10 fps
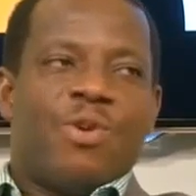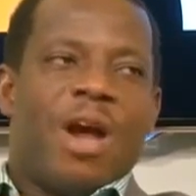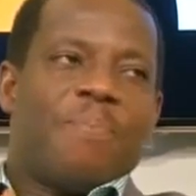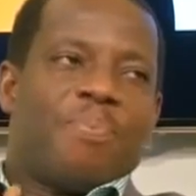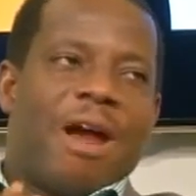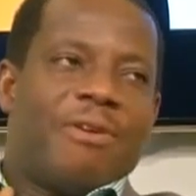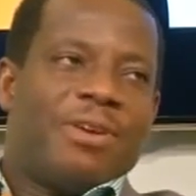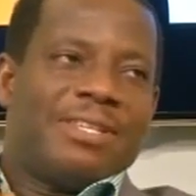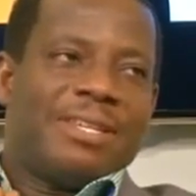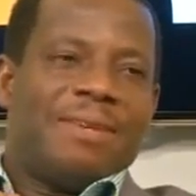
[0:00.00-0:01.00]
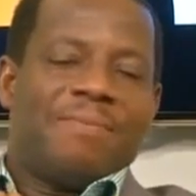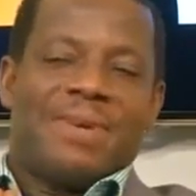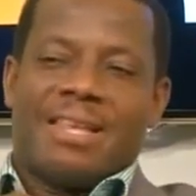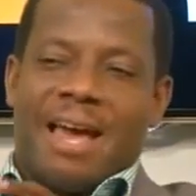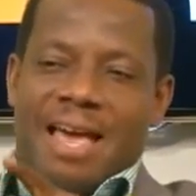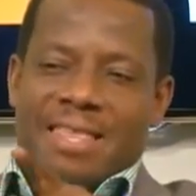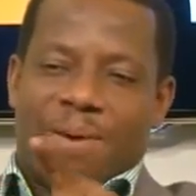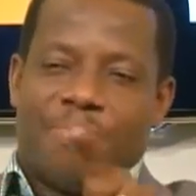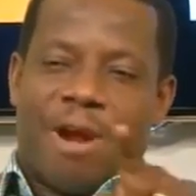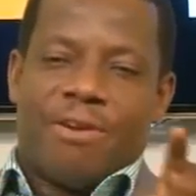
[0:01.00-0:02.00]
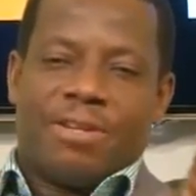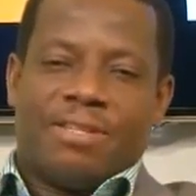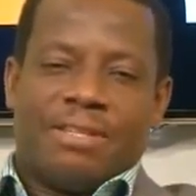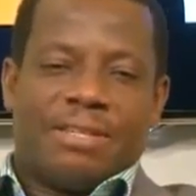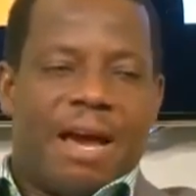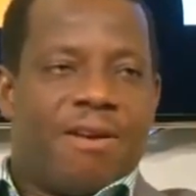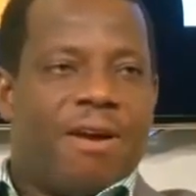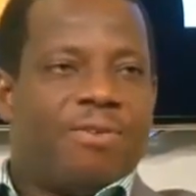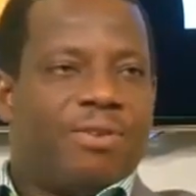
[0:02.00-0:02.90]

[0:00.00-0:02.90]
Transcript: is, you are a priority, but there are other priorities around you.